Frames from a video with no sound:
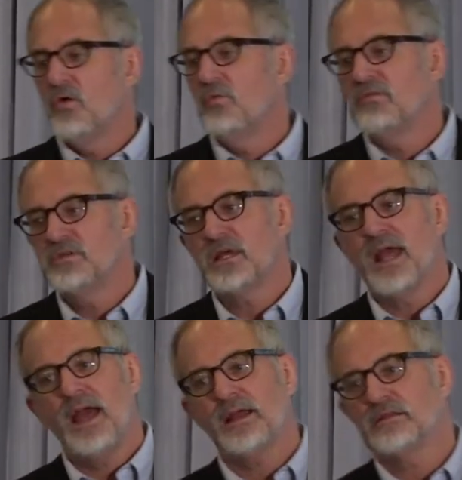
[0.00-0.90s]
We've done
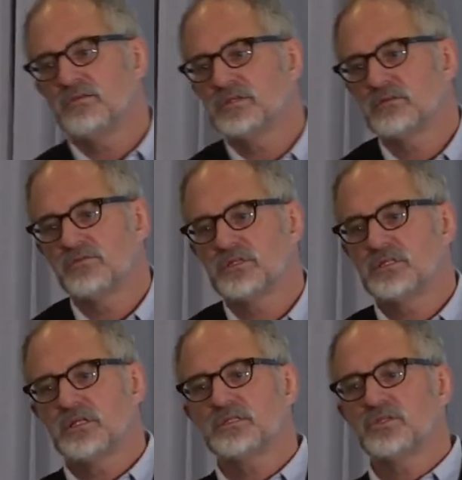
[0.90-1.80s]
activism for
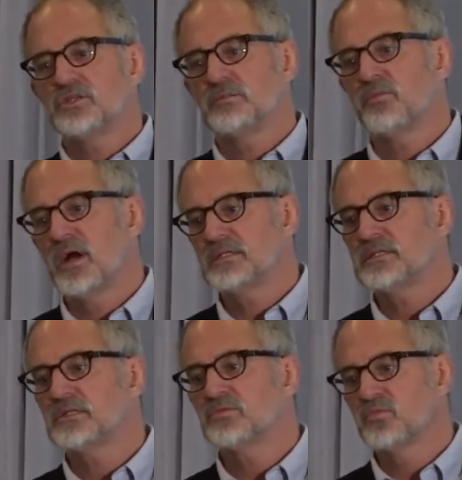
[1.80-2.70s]
citizenship
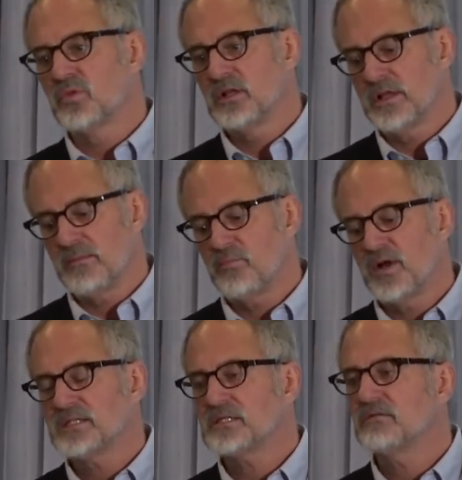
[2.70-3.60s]
rights that's really
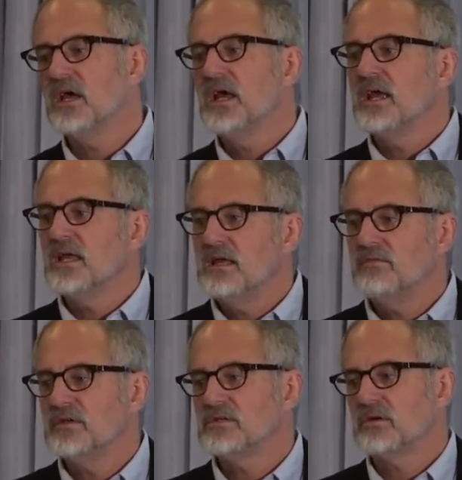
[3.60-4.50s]
impressive,
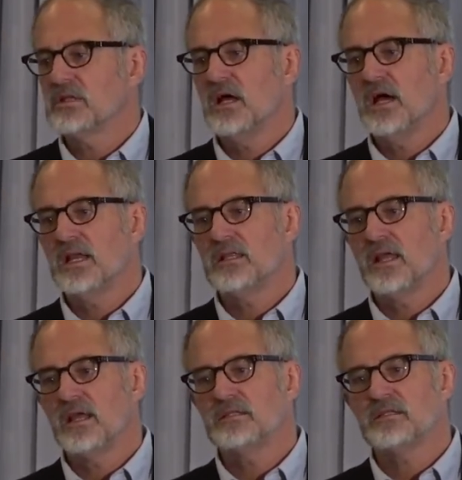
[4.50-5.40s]
even during the height of
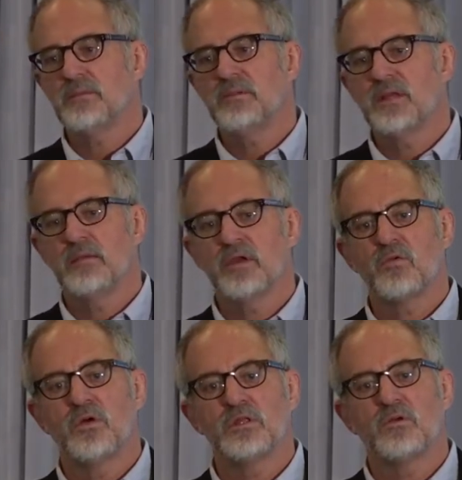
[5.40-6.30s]
the AIDS
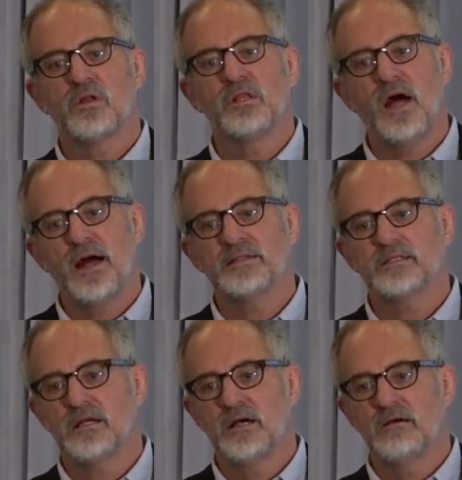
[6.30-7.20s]
epidemic when there were
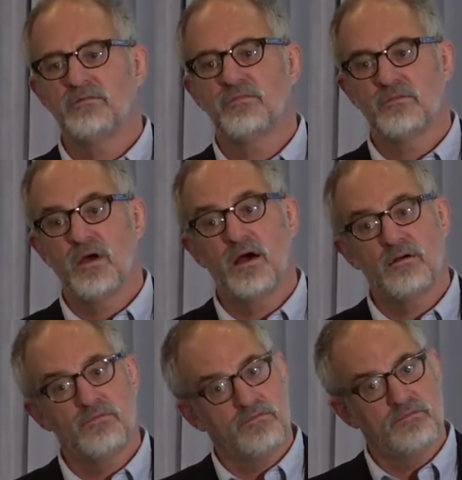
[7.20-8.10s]
lots of,
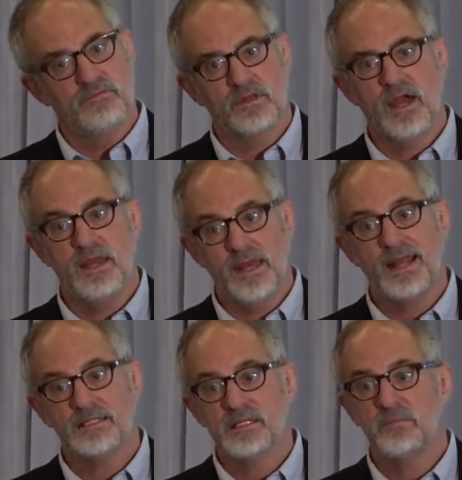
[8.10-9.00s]
of kind of
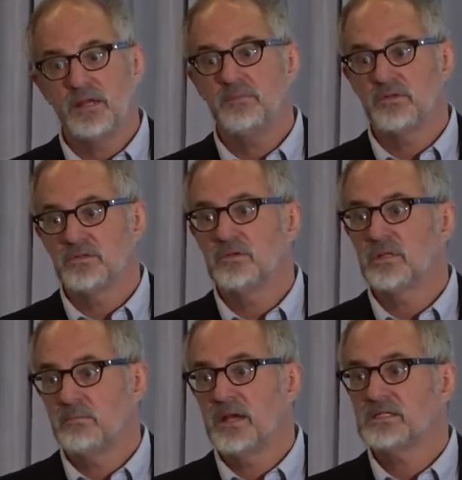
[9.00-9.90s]
nasty people
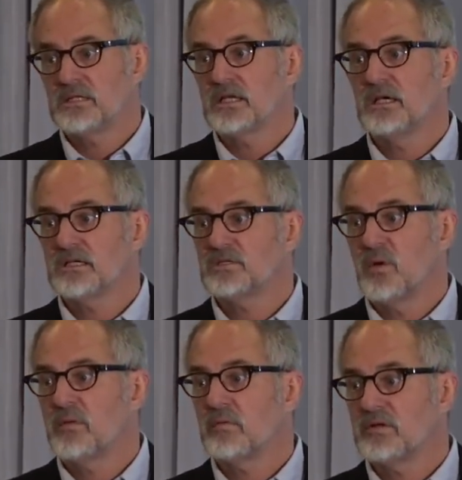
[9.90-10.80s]
doing the best to kick us
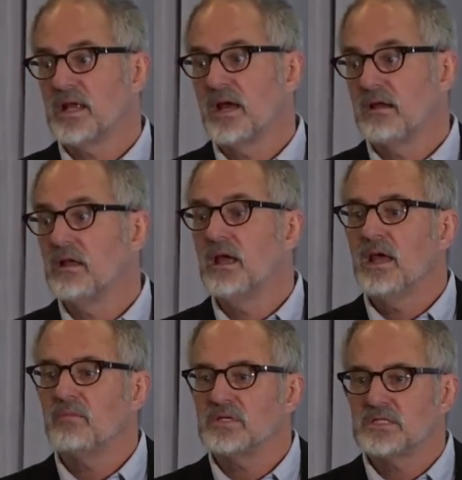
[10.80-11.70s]
when we were down,
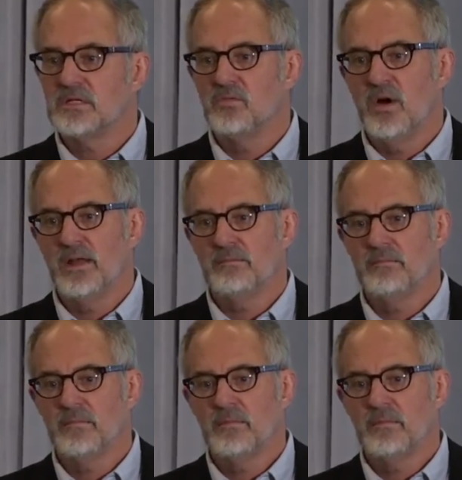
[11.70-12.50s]
and we still won.